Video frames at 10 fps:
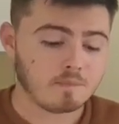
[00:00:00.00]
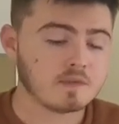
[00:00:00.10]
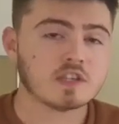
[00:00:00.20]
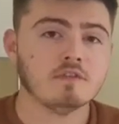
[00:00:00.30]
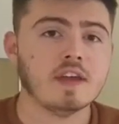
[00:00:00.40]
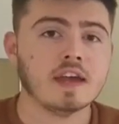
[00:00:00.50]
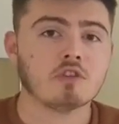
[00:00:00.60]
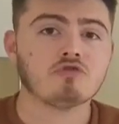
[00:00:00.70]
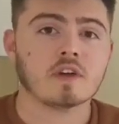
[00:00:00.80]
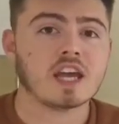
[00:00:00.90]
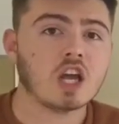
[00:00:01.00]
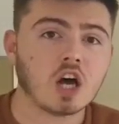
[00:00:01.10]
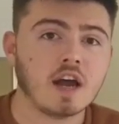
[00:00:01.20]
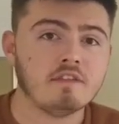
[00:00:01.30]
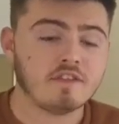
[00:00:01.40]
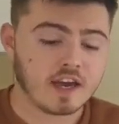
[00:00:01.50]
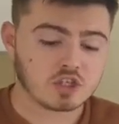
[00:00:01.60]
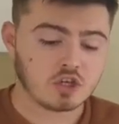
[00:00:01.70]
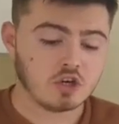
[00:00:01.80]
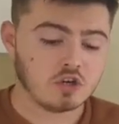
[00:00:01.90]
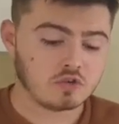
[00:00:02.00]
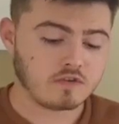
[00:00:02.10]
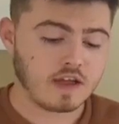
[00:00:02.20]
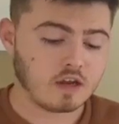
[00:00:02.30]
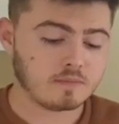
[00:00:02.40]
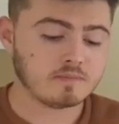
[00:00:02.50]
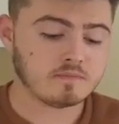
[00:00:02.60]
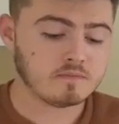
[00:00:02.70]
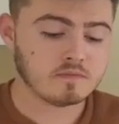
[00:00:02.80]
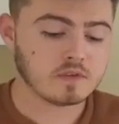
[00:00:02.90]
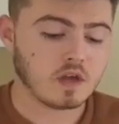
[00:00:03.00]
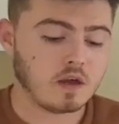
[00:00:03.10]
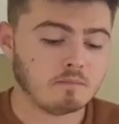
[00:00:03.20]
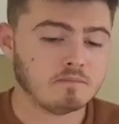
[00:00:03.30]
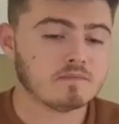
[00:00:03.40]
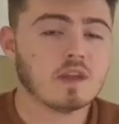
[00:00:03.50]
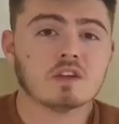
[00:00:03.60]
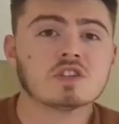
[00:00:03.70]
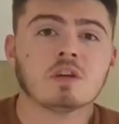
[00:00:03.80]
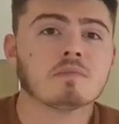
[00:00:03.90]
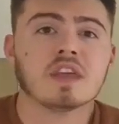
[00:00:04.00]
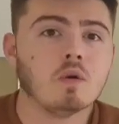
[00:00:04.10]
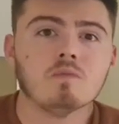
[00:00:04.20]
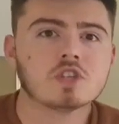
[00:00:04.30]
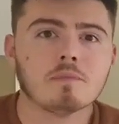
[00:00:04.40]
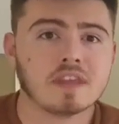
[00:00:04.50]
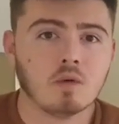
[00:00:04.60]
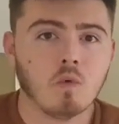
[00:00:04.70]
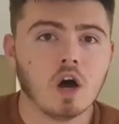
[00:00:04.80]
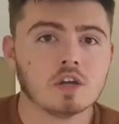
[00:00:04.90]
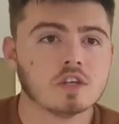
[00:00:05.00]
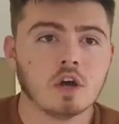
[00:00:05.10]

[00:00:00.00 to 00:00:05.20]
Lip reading: severe chronic gut infection, you'll develop something worse.